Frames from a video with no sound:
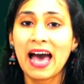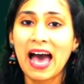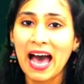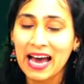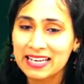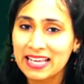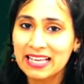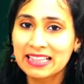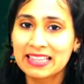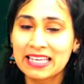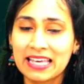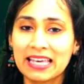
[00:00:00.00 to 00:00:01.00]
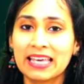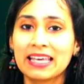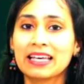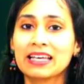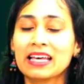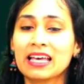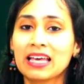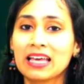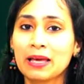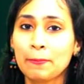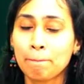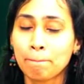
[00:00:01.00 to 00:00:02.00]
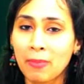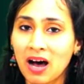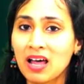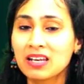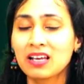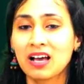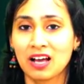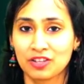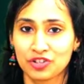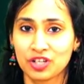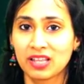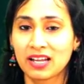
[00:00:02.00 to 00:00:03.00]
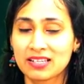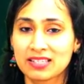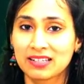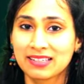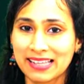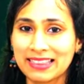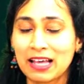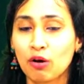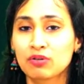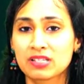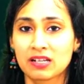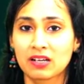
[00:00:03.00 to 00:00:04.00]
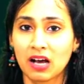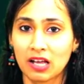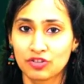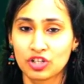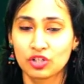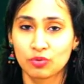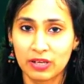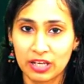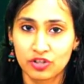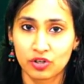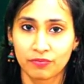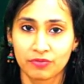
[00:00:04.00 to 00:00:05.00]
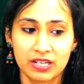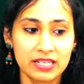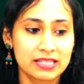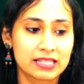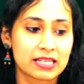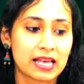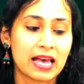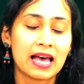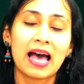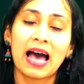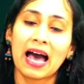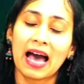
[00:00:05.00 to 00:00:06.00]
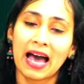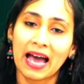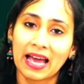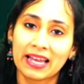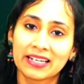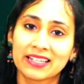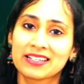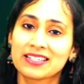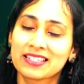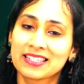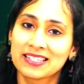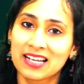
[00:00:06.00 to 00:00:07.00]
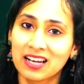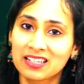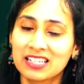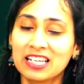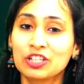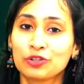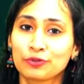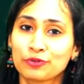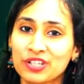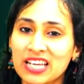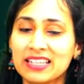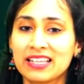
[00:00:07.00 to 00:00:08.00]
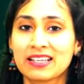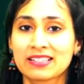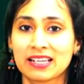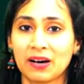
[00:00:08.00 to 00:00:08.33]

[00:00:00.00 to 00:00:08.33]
Adding the man kanji, that is the 10,000 kanji to each of this, and starting to read these